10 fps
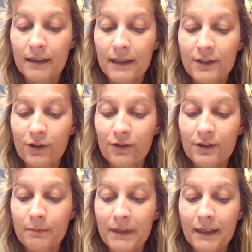He
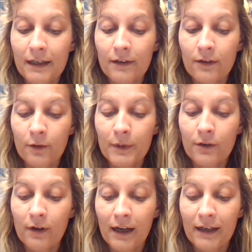turned to me and heard me
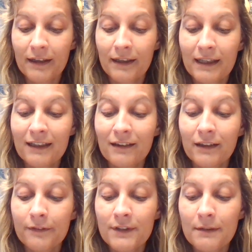cry. He
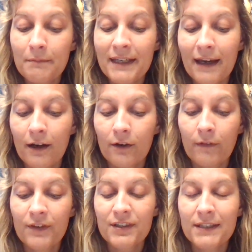lifted me
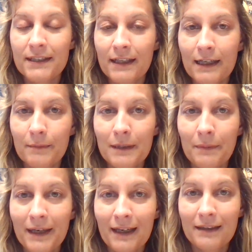out of the
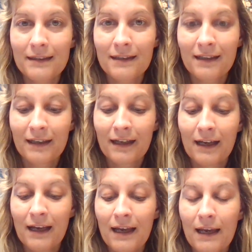slimy pit.
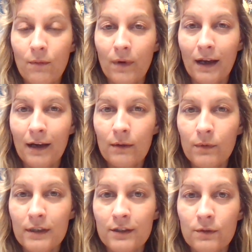And when I
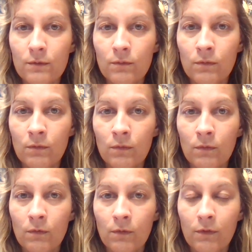was
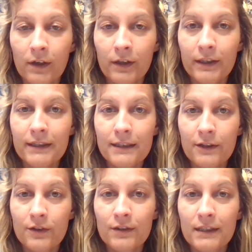really
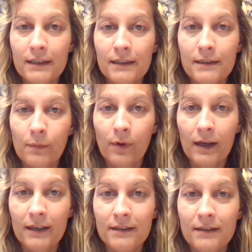seriously
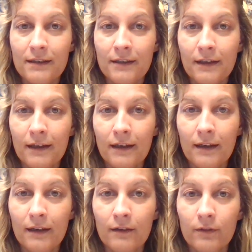depressed,
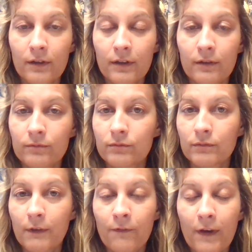
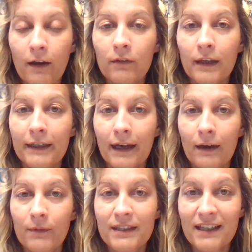it felt like
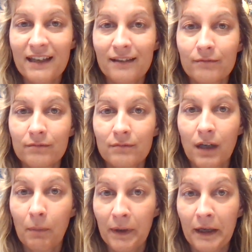I was in
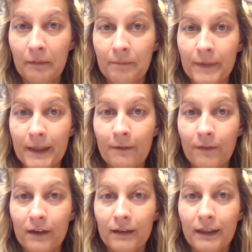a pit.
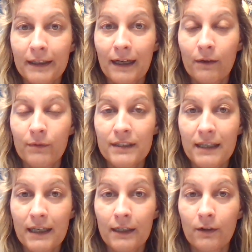It felt like I was
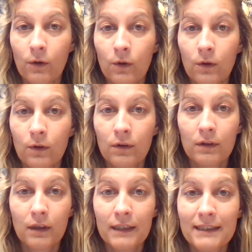in a hole,
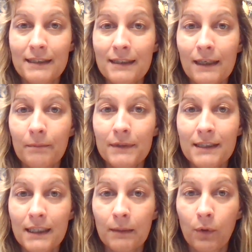a deep,
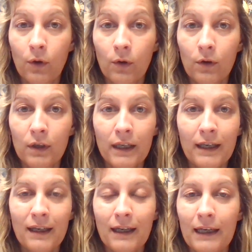deep hole,
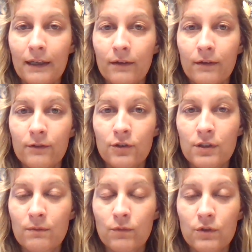and it
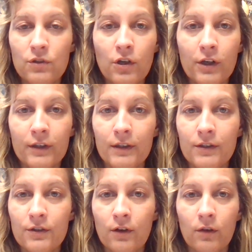just was
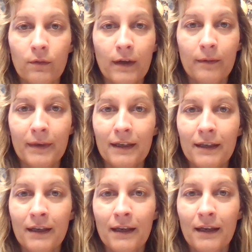darkness all around me.